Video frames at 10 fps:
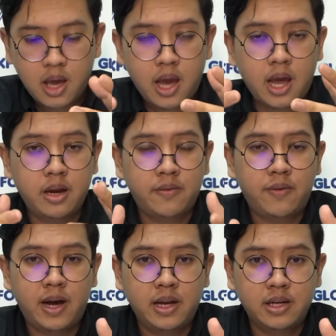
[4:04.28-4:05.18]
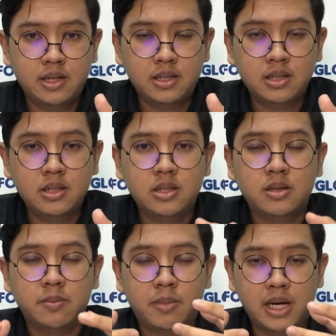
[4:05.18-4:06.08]
And the final
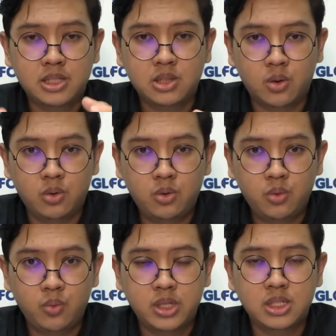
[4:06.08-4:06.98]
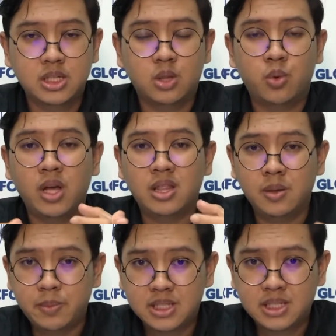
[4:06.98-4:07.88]
milestone, which is the
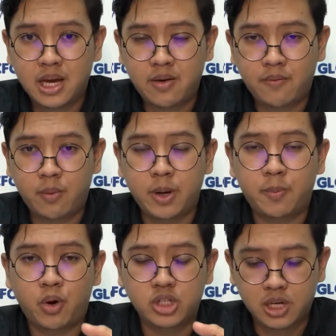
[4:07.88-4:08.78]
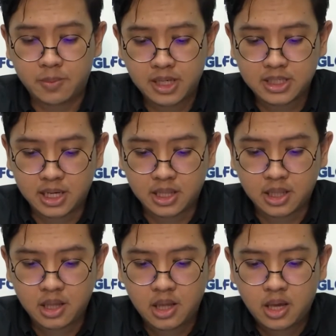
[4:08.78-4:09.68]
20% from the project budget,
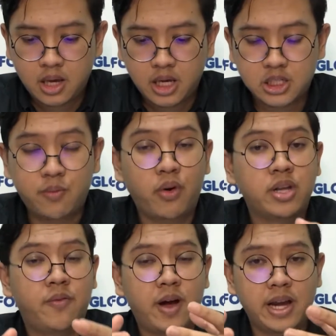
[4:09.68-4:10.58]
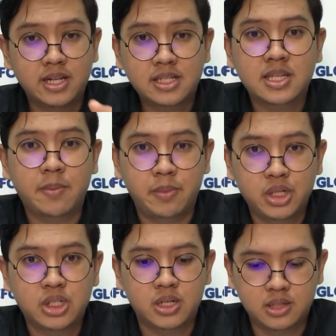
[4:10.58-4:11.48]
is for the final
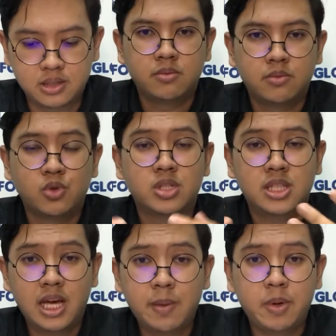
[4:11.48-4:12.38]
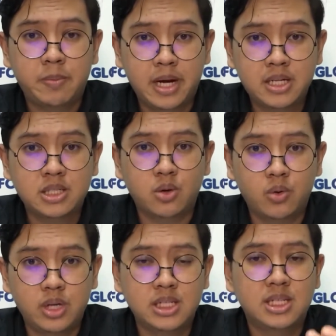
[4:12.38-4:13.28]
submission. To set up a
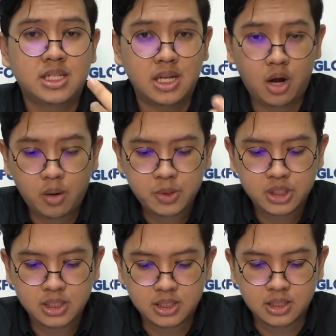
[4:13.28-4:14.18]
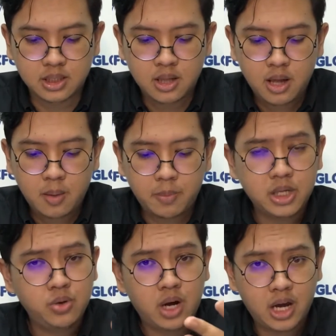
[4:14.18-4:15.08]
milestone is just an optional,
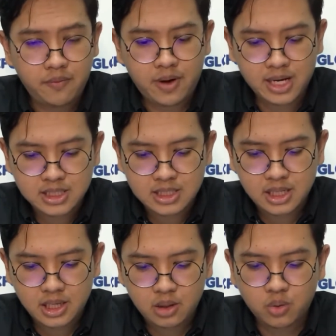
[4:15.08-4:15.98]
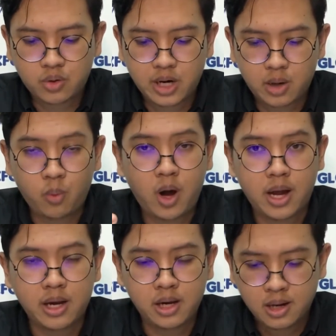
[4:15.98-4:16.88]
but you are advised to create
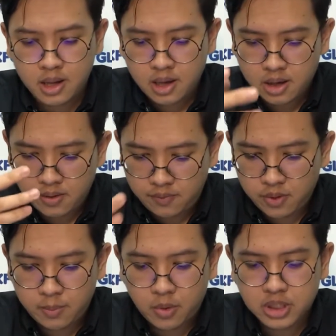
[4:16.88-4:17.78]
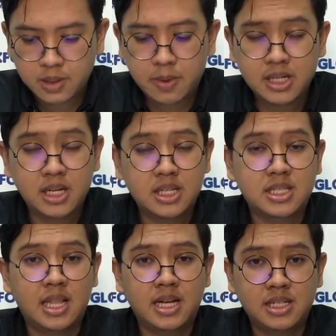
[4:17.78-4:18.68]
one if your project budget
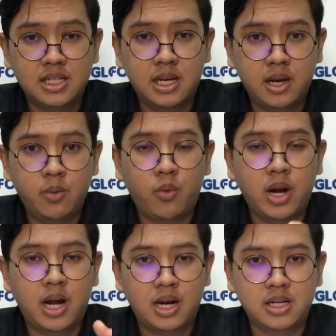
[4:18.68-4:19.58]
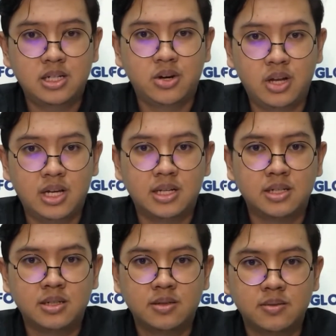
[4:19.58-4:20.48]
is larger than $100.
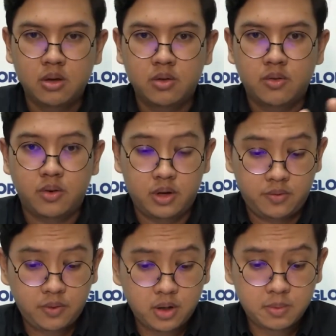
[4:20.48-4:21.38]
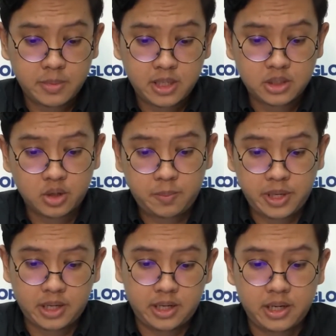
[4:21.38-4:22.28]
For the fourth main
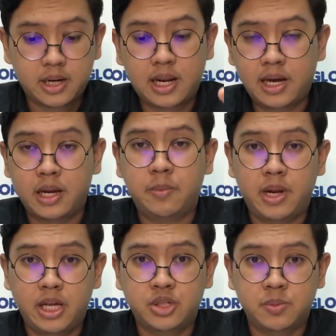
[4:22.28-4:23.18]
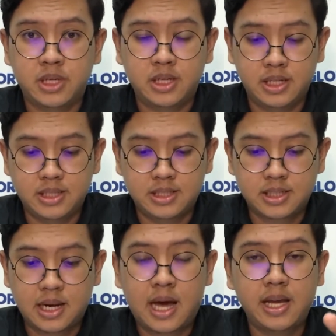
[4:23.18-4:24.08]
topic in client management is
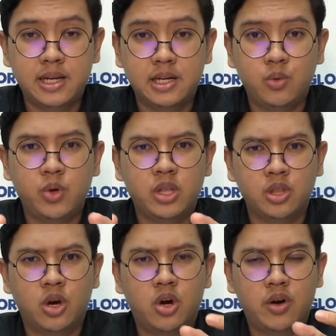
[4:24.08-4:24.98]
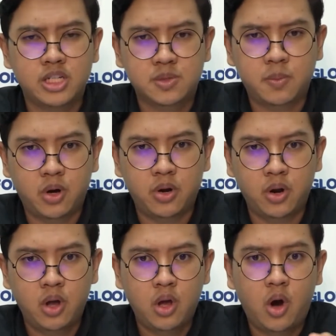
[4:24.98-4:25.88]
client with no response,
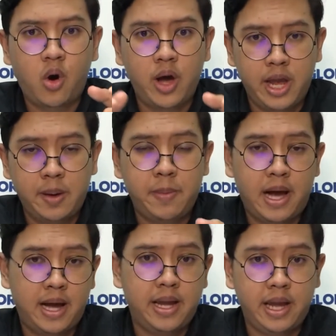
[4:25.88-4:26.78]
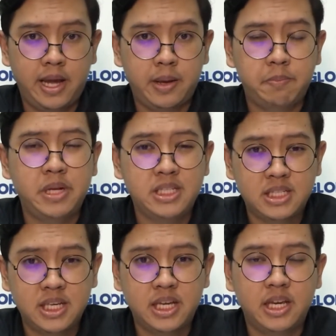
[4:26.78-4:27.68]
or MIA,
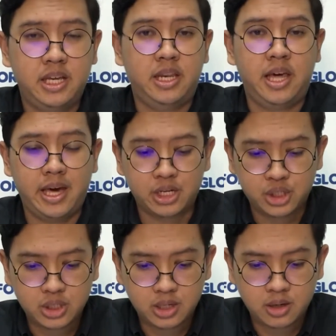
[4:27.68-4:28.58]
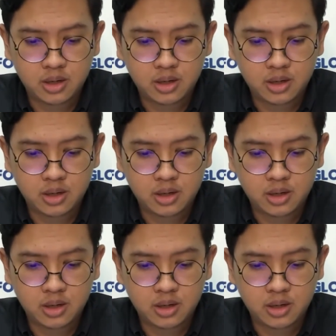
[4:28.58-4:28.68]
missing in action.